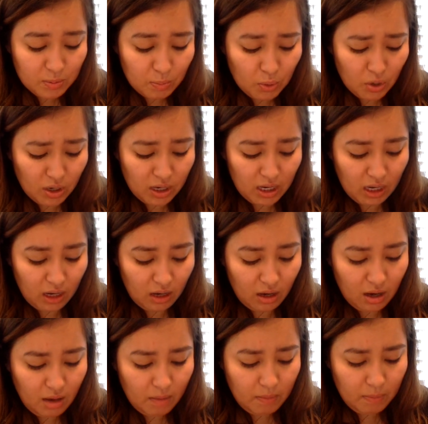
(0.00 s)
The water was
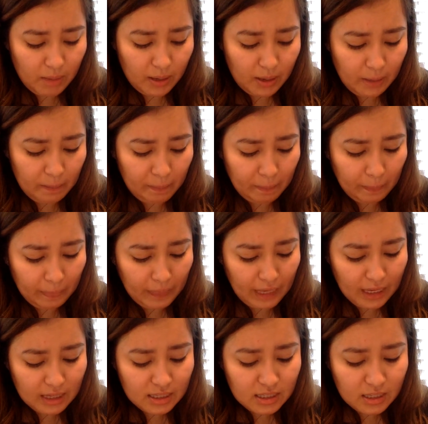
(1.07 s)
murky,
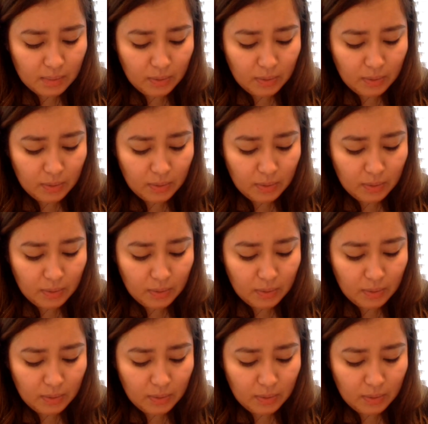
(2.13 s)
but